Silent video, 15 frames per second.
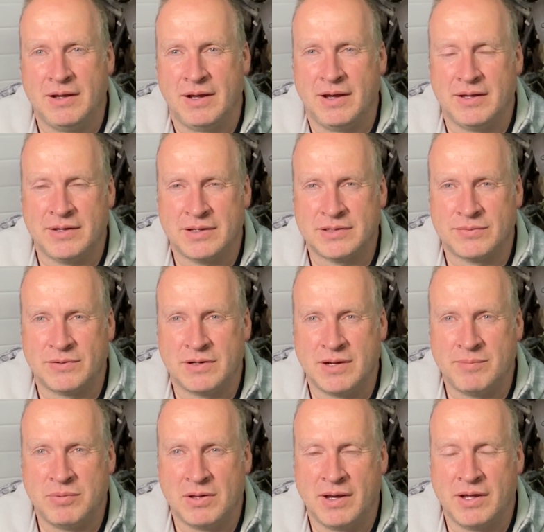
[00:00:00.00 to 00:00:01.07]
And that's what I
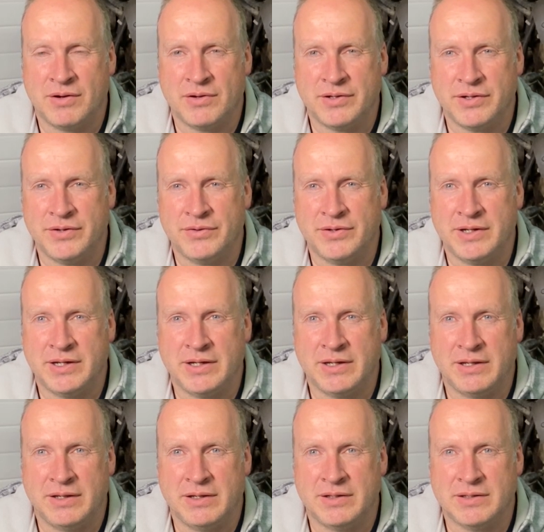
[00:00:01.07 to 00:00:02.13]
plan on doing,
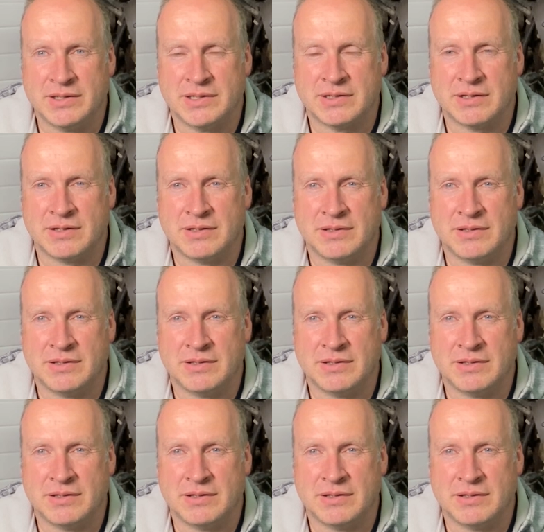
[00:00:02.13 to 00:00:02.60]
is